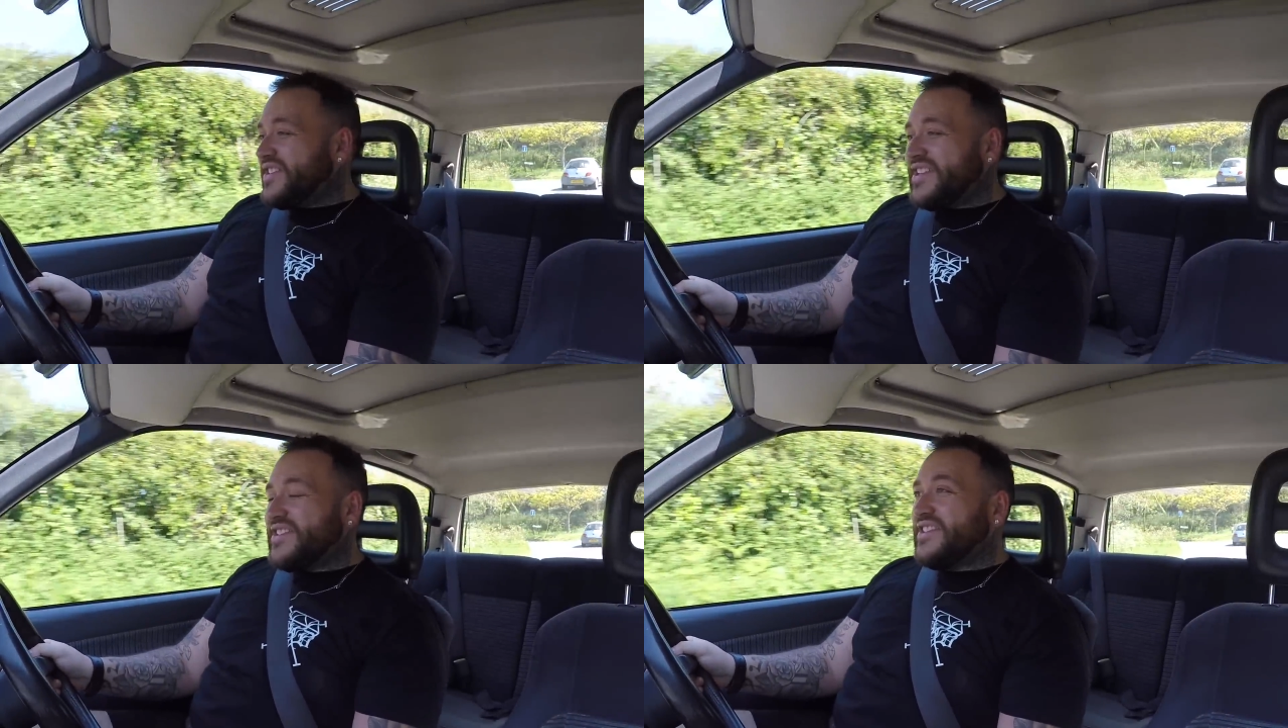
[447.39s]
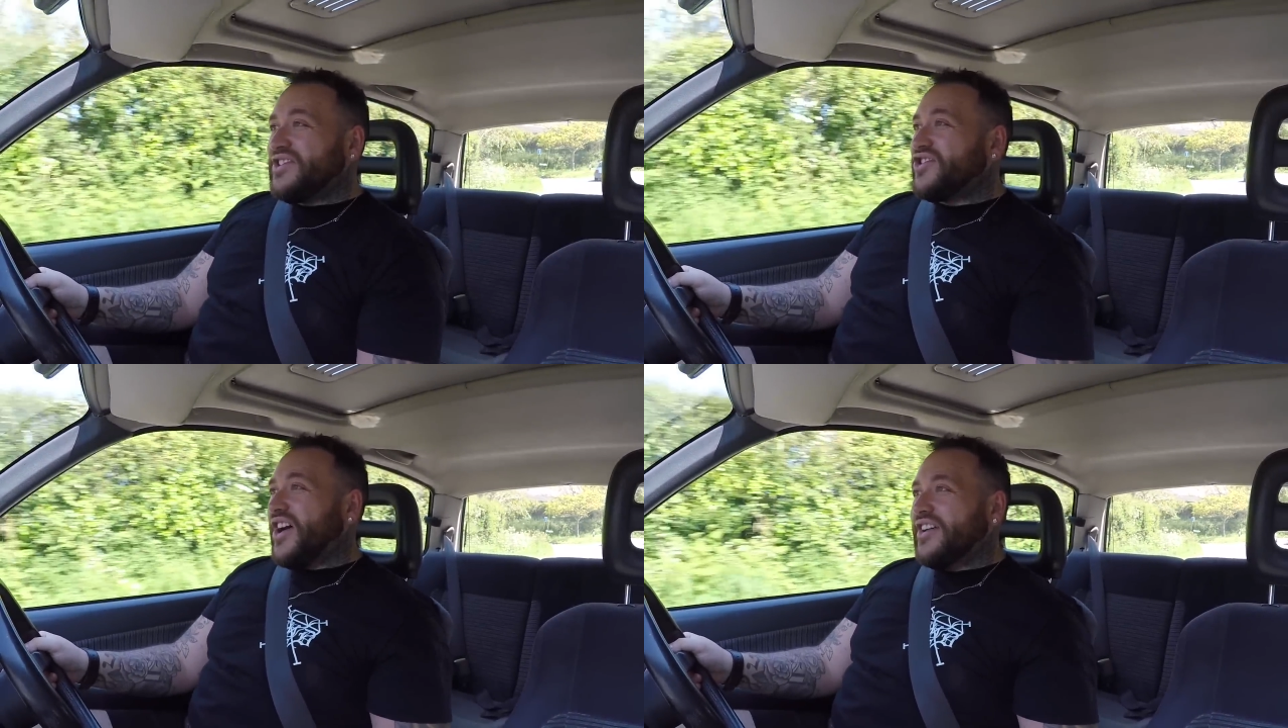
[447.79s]
This is
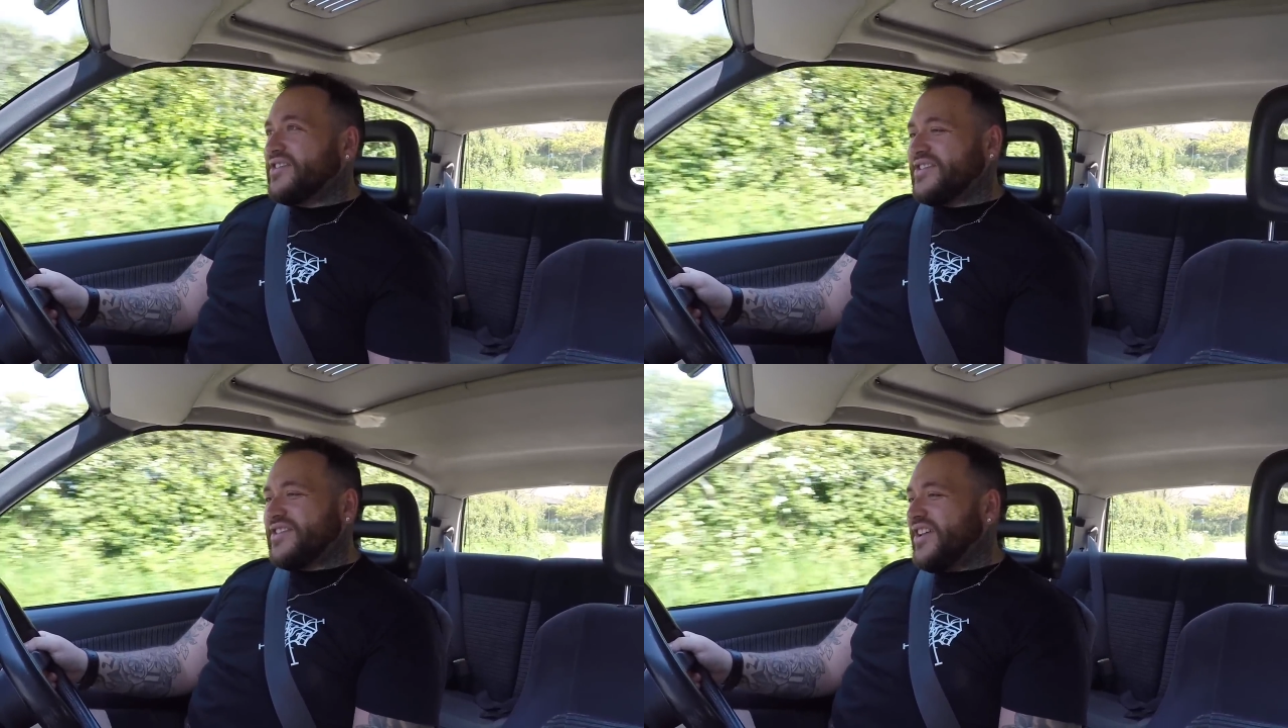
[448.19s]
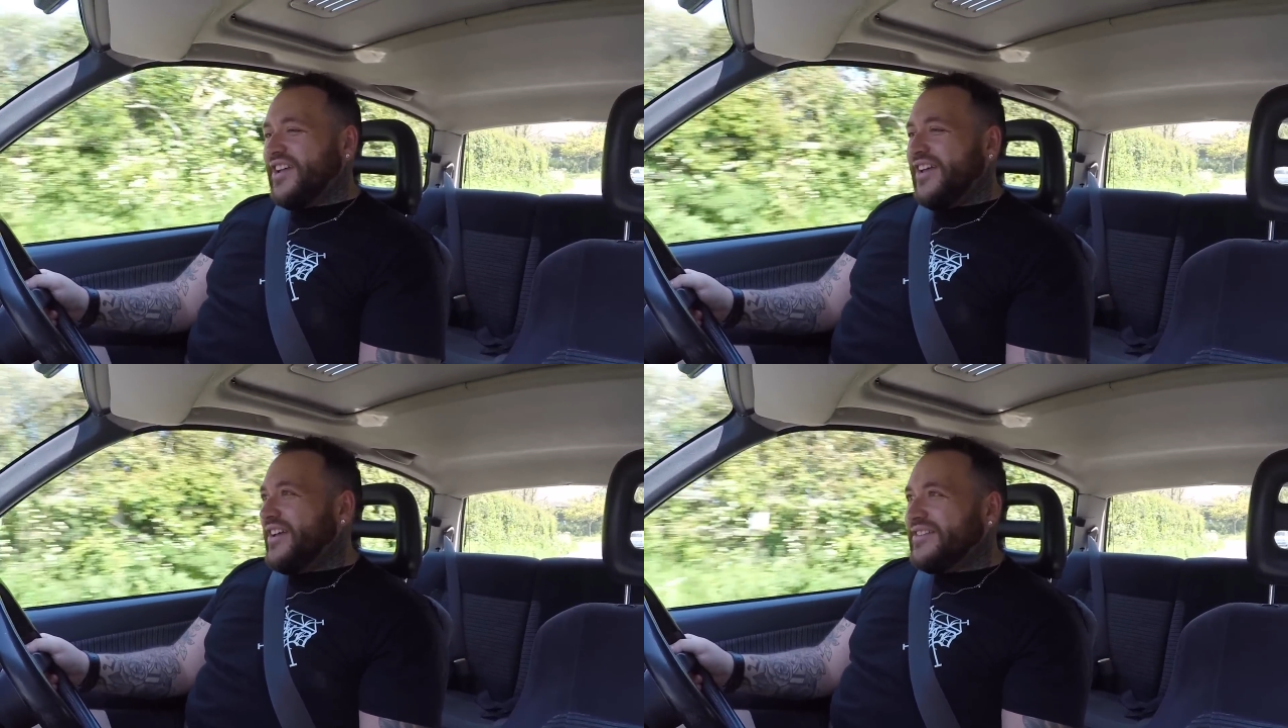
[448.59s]
just,
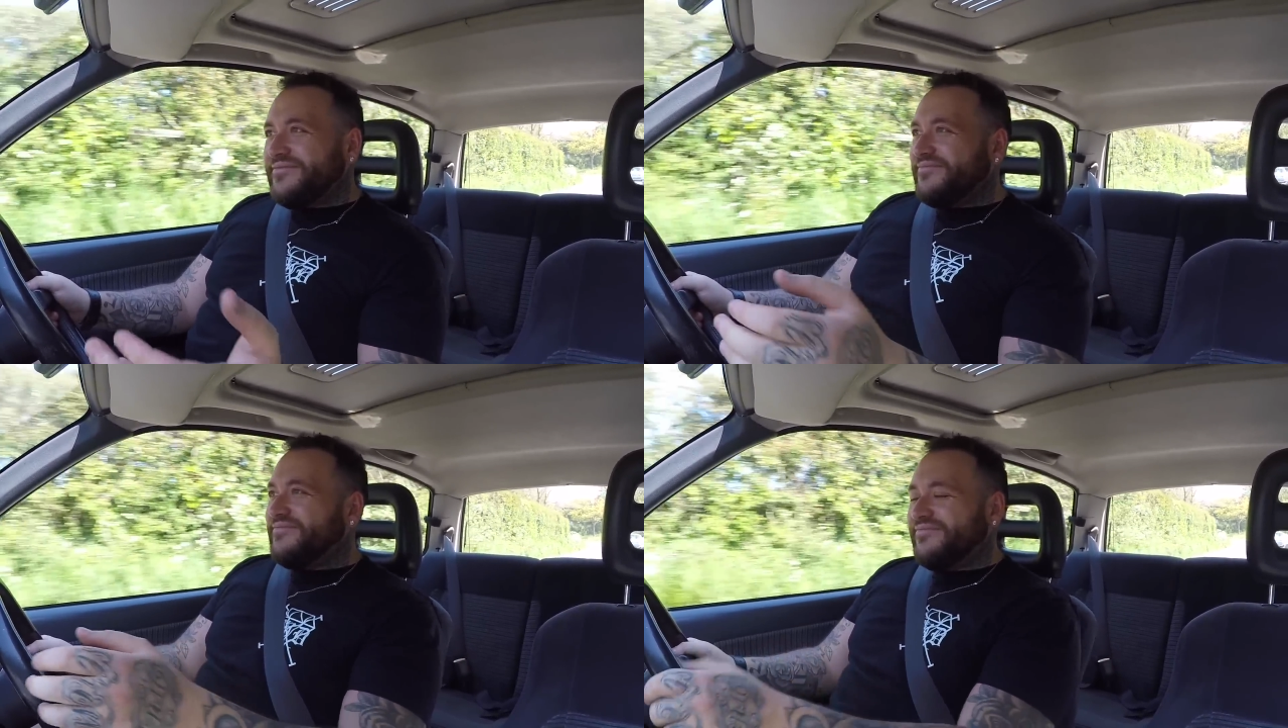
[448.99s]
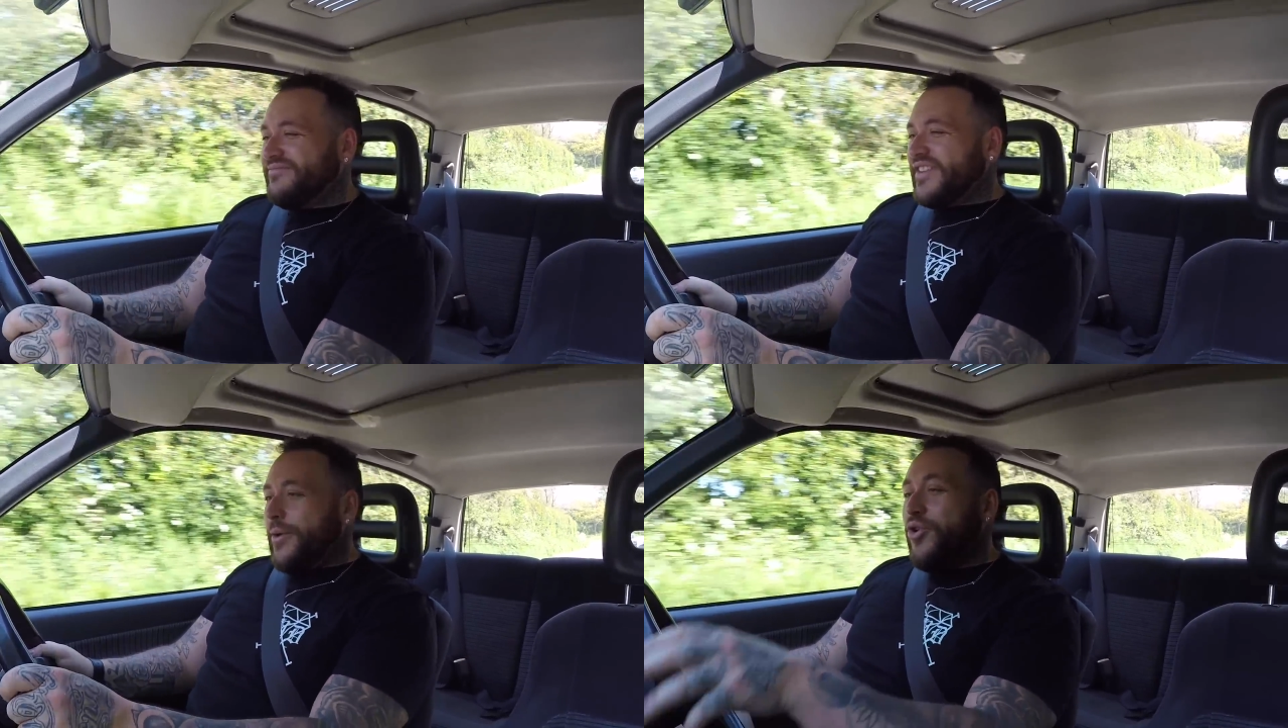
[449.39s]

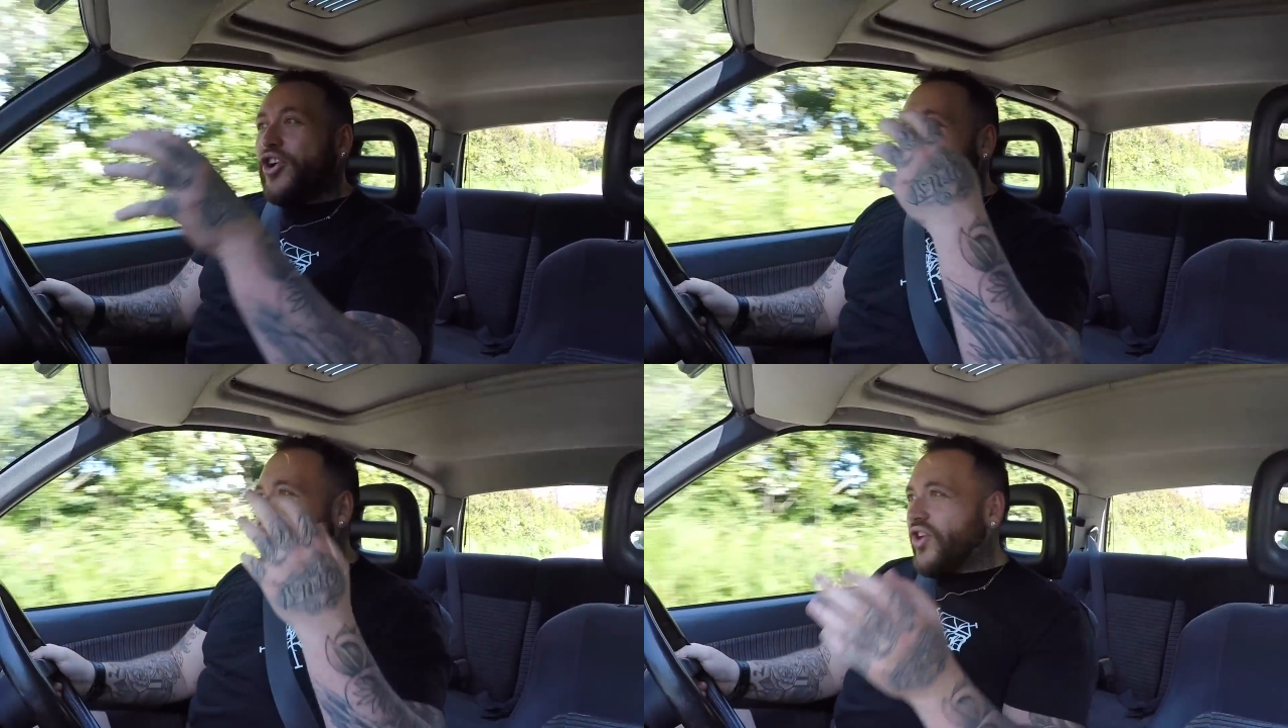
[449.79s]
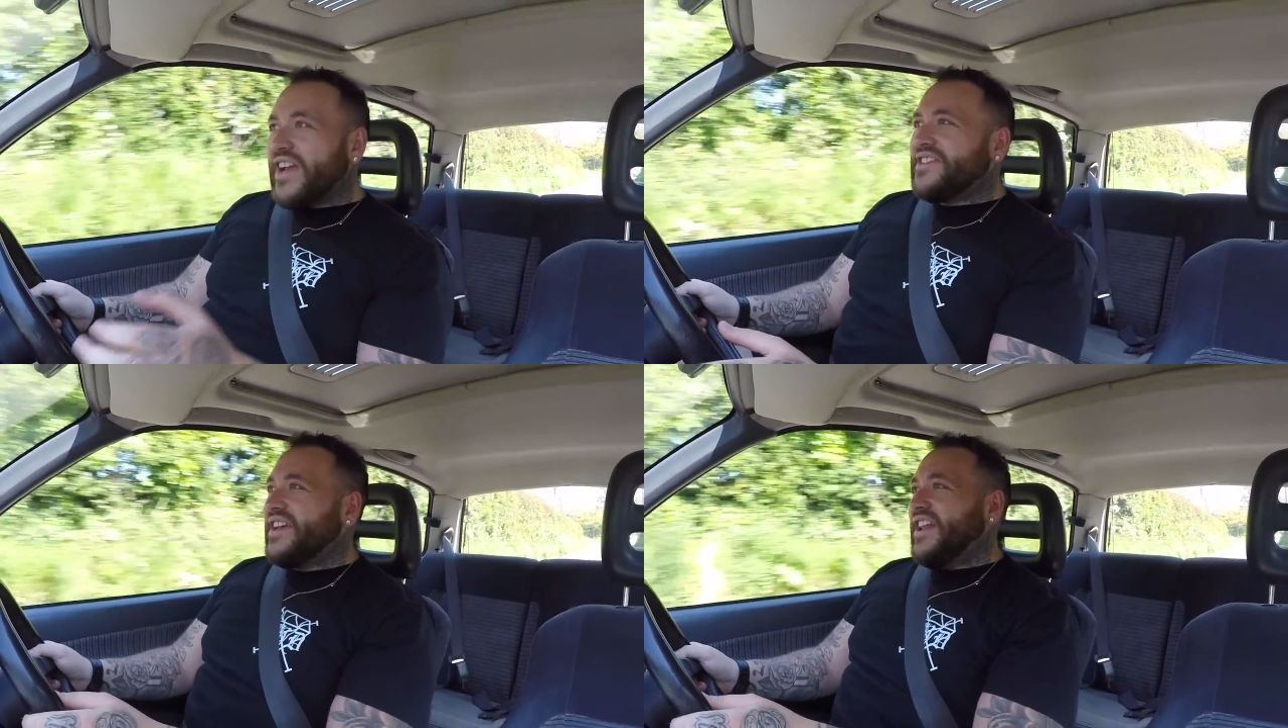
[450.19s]
I'm not going
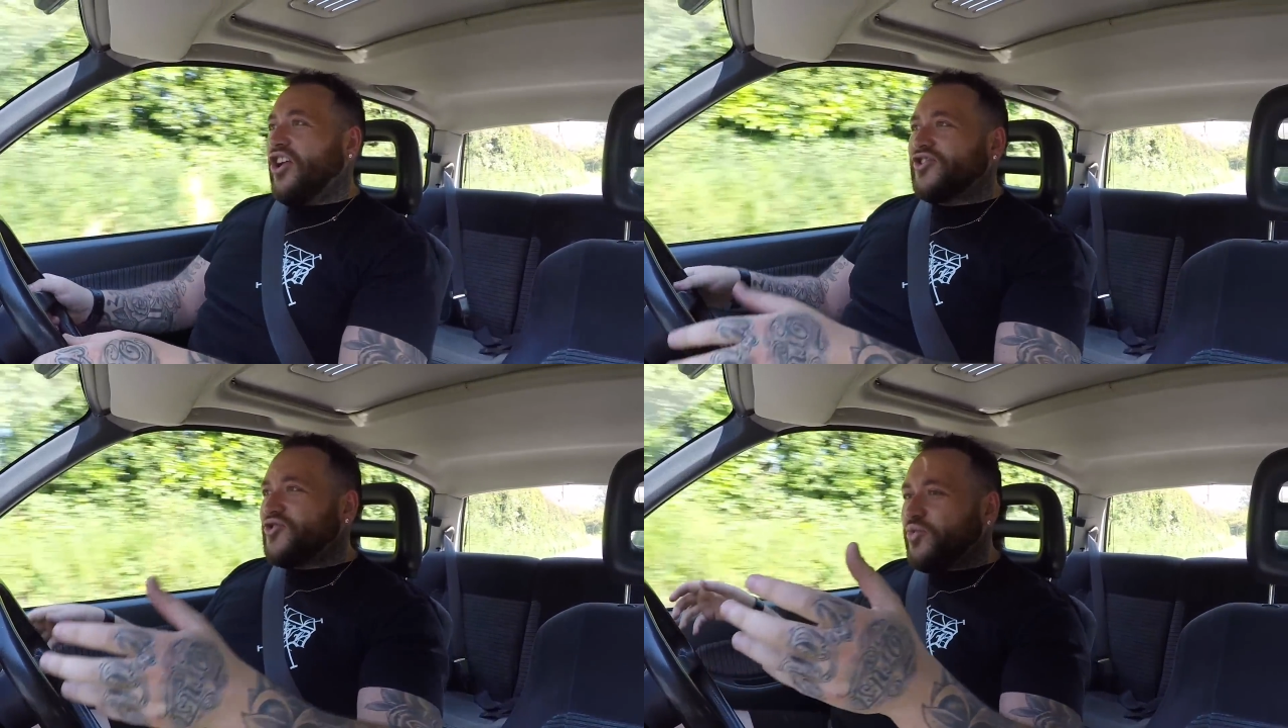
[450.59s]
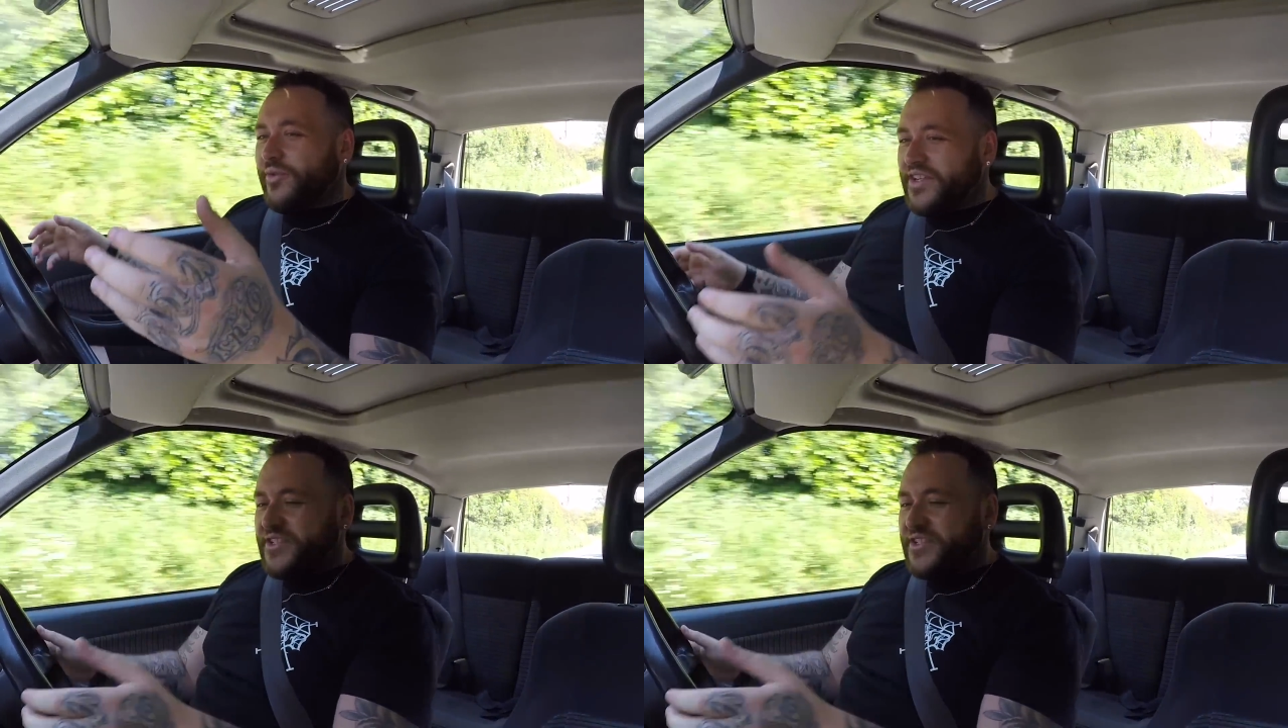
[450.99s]
crazy in it. I just want to